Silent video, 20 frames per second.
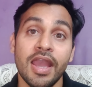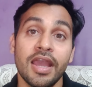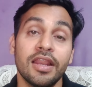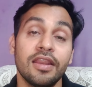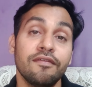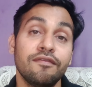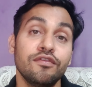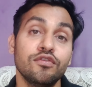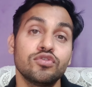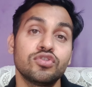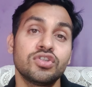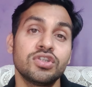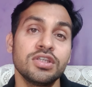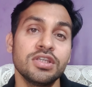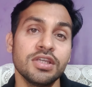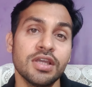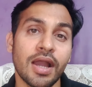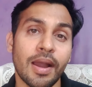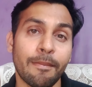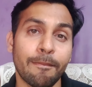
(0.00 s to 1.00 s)
And if you
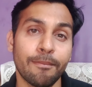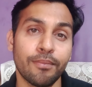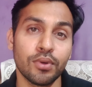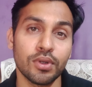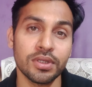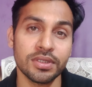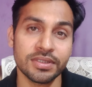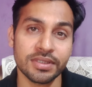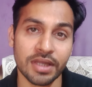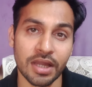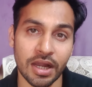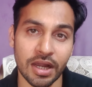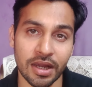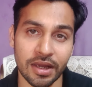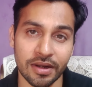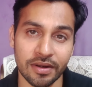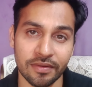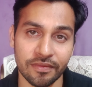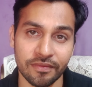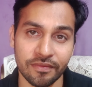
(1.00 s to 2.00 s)
see a police
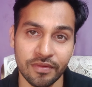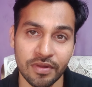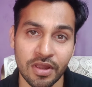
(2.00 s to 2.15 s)
car,